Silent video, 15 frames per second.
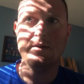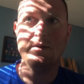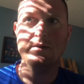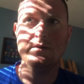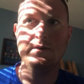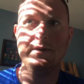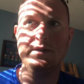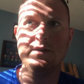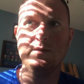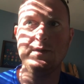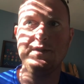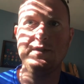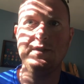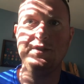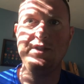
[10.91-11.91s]
So they
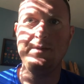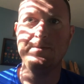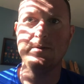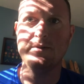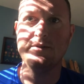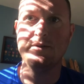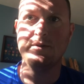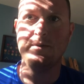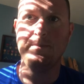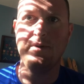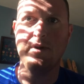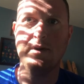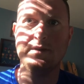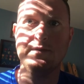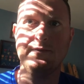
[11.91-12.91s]
switch to cheaper internal
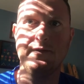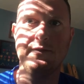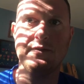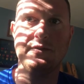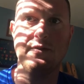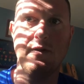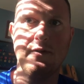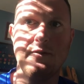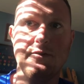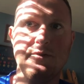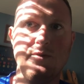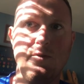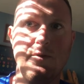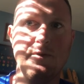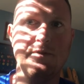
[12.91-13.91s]
parts for the starters
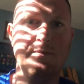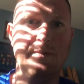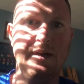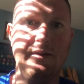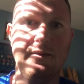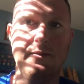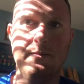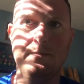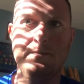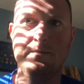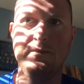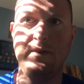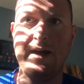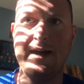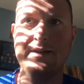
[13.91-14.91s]
in order to make them
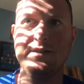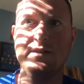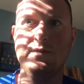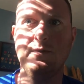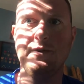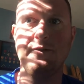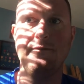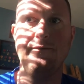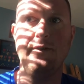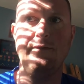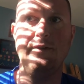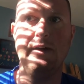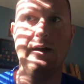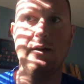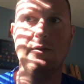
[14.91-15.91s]
last
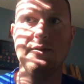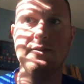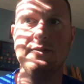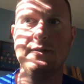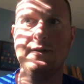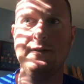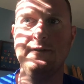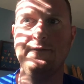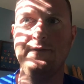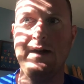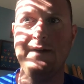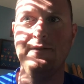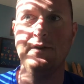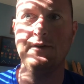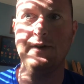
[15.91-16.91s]
250 hours instead of the
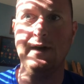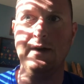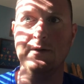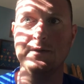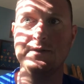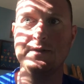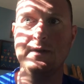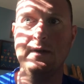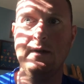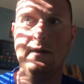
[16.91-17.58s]
500 hours.